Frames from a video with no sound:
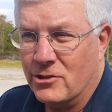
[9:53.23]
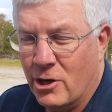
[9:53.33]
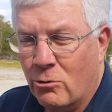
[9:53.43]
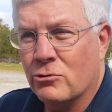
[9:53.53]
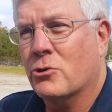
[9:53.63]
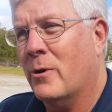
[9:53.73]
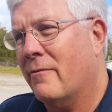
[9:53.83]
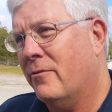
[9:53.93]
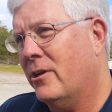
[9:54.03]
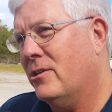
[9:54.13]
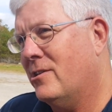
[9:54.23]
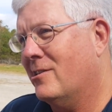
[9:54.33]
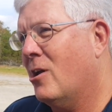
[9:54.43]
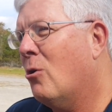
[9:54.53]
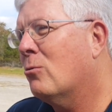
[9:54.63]
total square footage
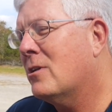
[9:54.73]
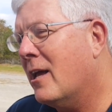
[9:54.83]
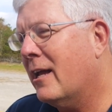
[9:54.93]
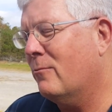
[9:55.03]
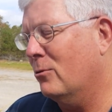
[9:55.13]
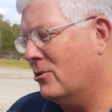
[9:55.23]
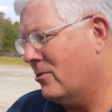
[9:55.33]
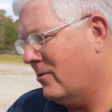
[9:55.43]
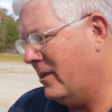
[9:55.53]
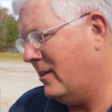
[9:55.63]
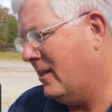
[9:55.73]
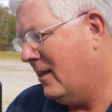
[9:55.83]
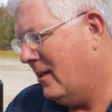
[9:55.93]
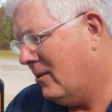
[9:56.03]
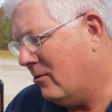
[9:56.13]
this whole tank will treat,
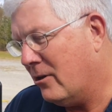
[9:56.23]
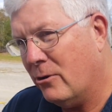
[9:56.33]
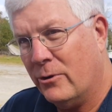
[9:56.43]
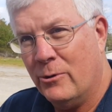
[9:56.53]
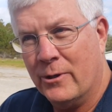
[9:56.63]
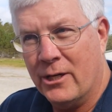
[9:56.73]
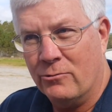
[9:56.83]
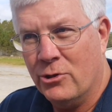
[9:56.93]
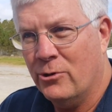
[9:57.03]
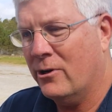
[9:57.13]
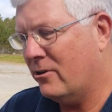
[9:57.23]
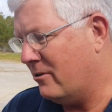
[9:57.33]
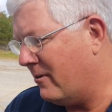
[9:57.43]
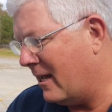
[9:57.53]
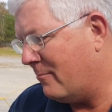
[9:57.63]
you would go
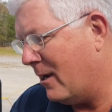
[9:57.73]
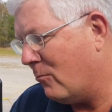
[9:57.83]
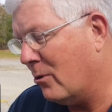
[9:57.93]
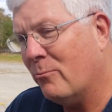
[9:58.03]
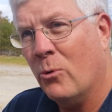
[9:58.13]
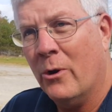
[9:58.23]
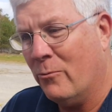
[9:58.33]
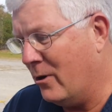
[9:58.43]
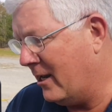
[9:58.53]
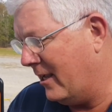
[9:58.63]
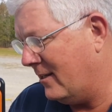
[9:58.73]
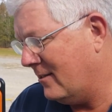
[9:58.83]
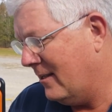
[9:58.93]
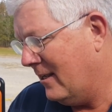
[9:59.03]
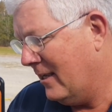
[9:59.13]
200 divided by 1.18,
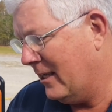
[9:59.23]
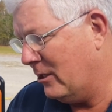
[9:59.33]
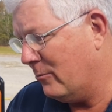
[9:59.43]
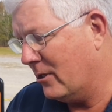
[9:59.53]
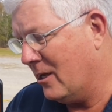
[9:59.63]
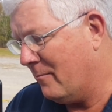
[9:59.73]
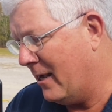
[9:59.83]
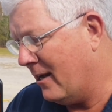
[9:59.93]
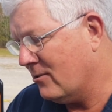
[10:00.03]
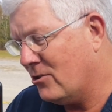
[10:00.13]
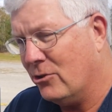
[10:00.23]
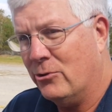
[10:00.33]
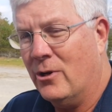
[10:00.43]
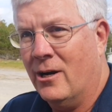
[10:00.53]
and you would come out to